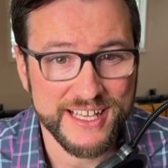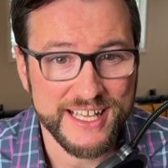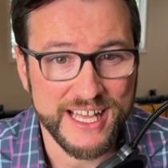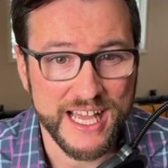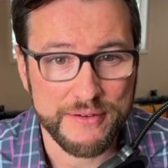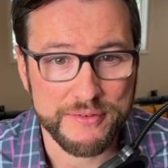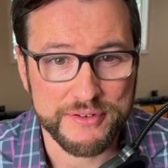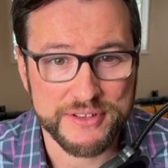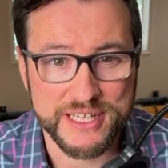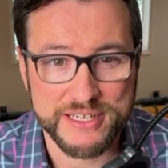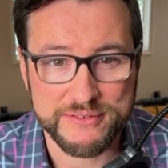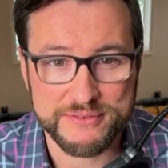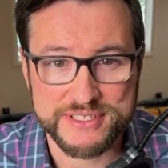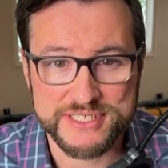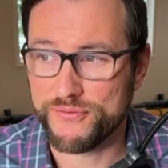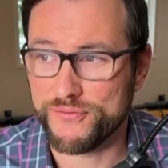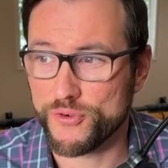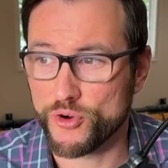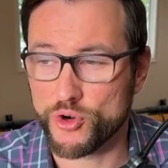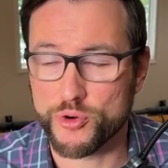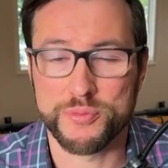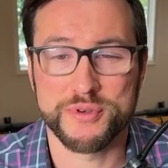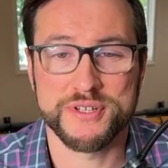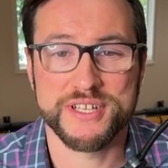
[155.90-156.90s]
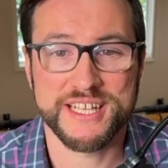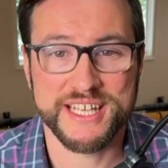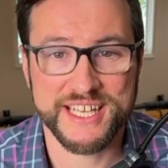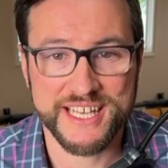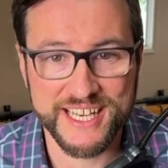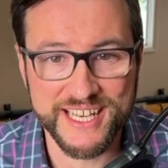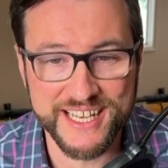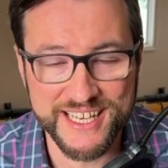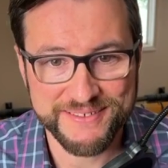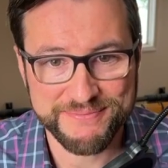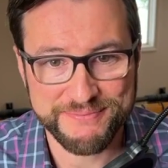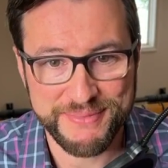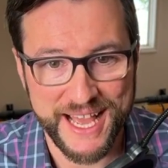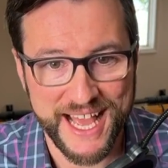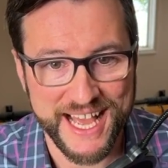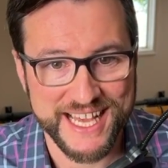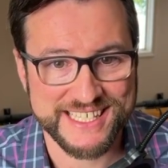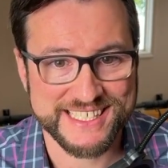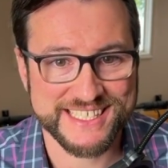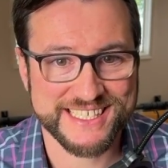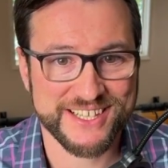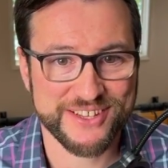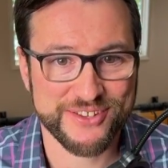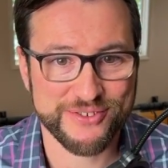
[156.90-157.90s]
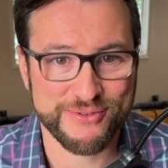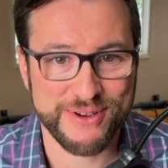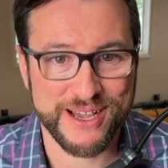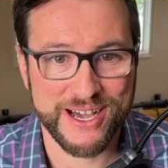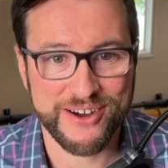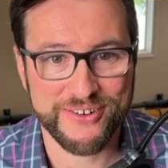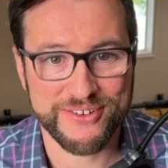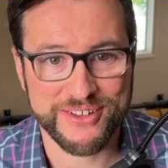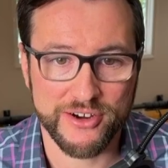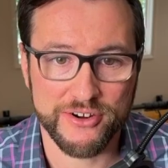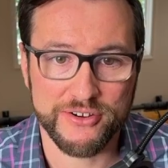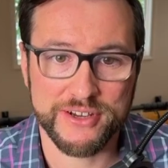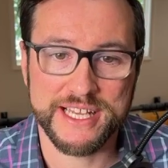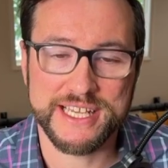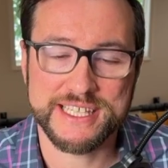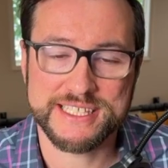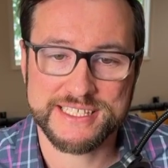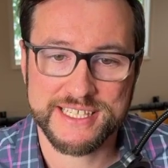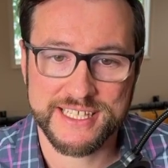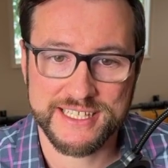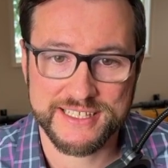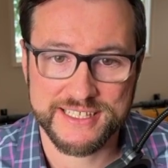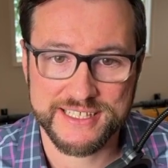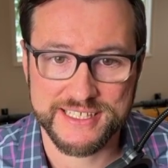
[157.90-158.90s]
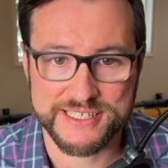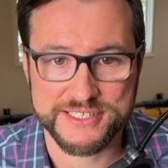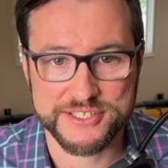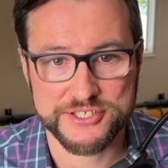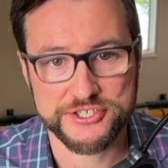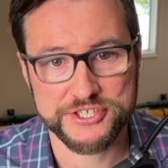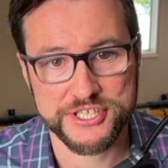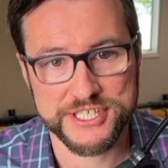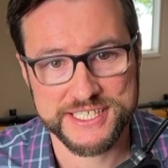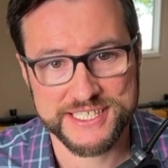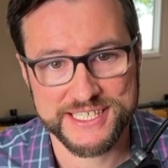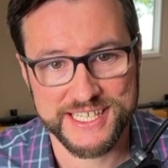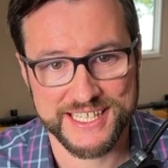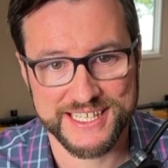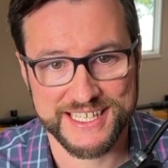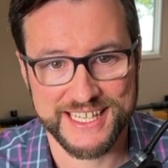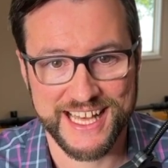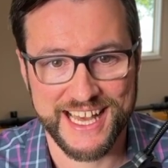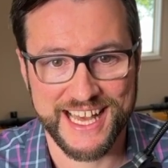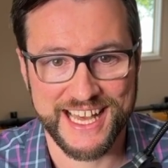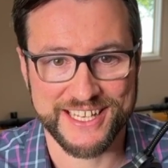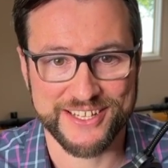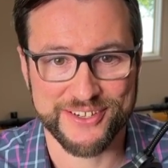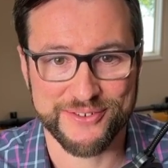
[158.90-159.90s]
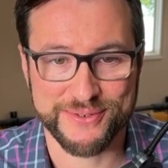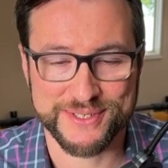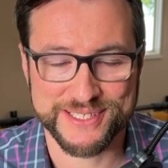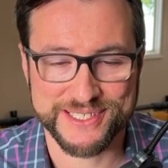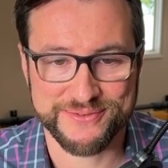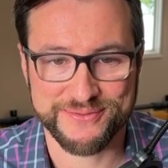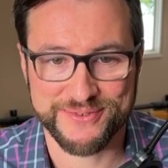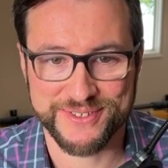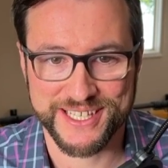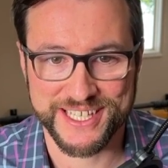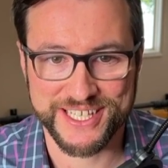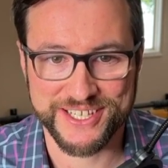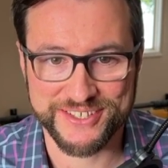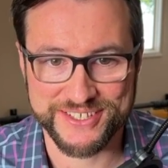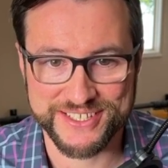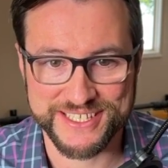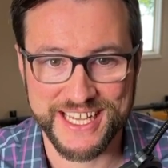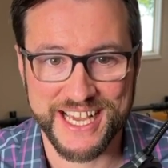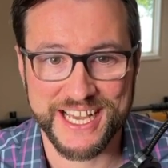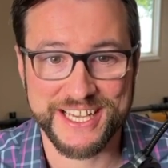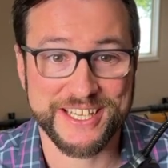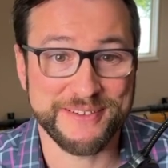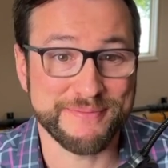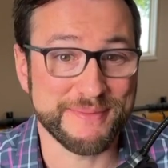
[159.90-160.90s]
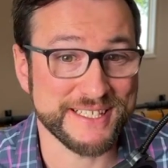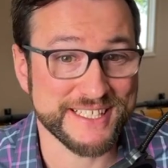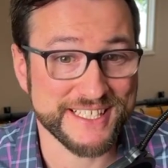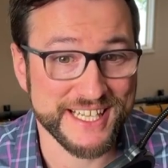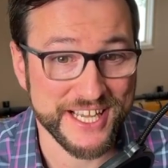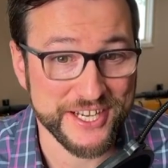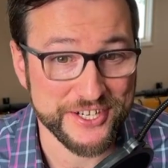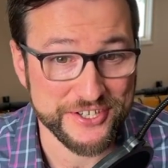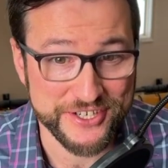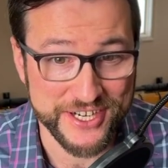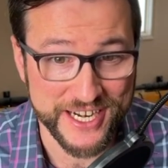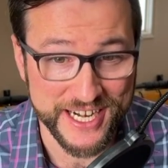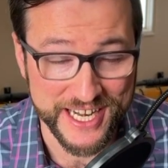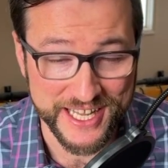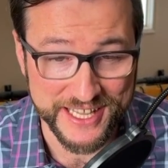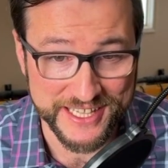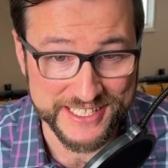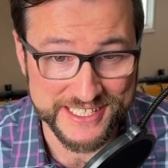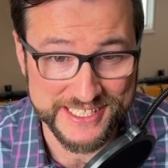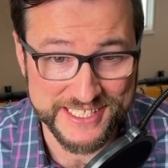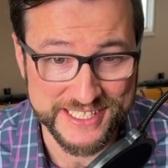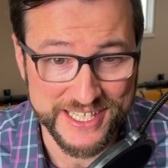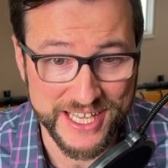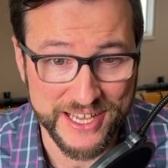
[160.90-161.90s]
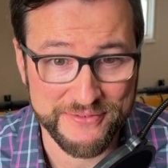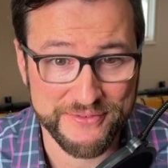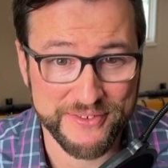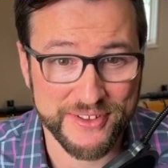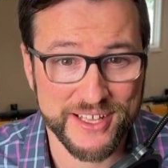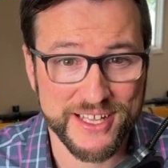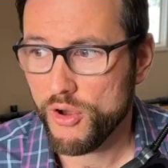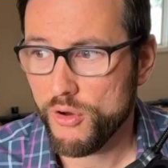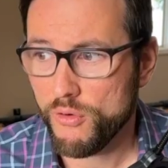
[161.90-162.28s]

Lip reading: Everything was verbally passed throughout. Oh, he said this, she said that. There wasn't really good documentation on any of this stuff.